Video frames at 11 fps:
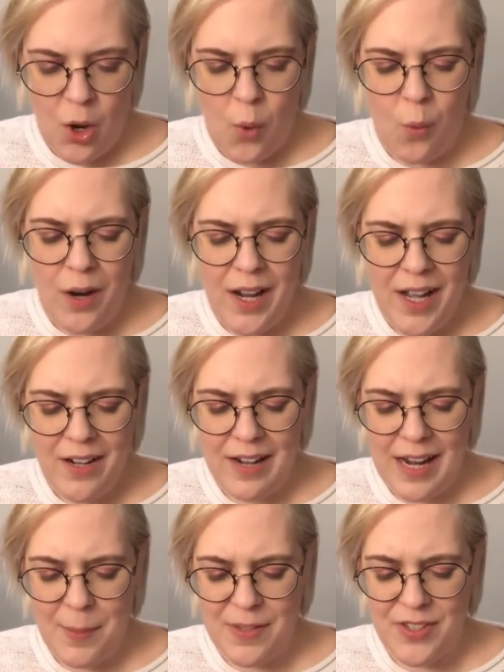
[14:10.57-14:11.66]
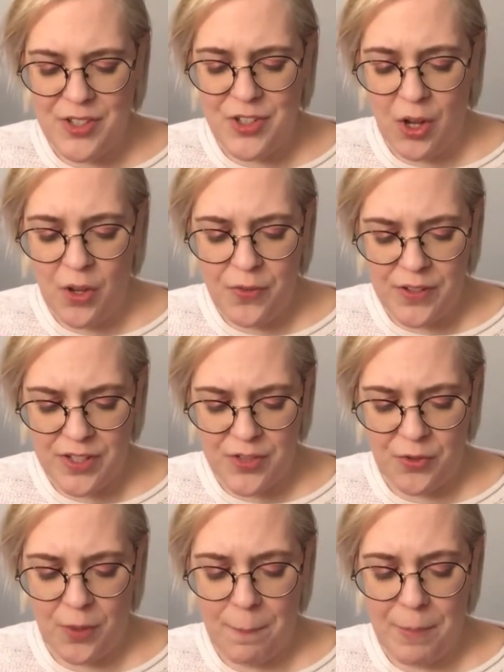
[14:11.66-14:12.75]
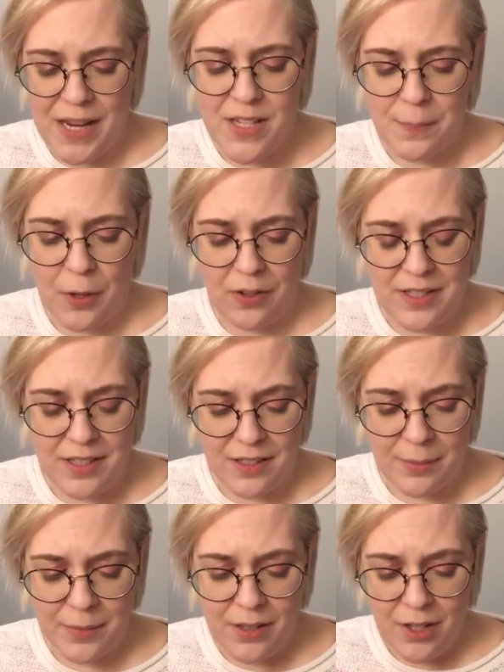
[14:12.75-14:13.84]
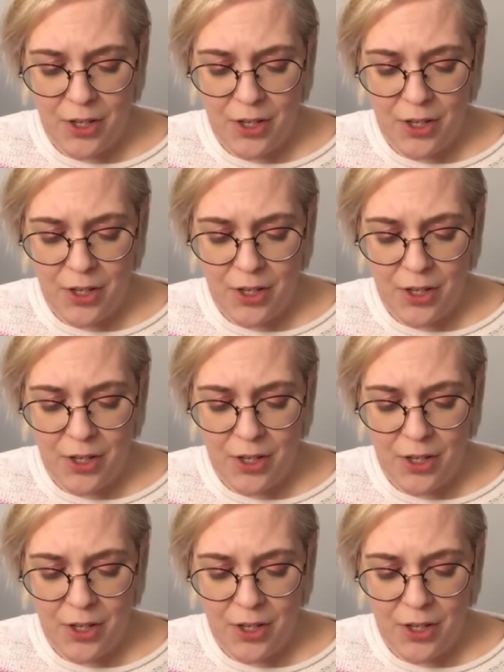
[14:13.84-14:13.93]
What kind of name is Dolphins for a baseball team?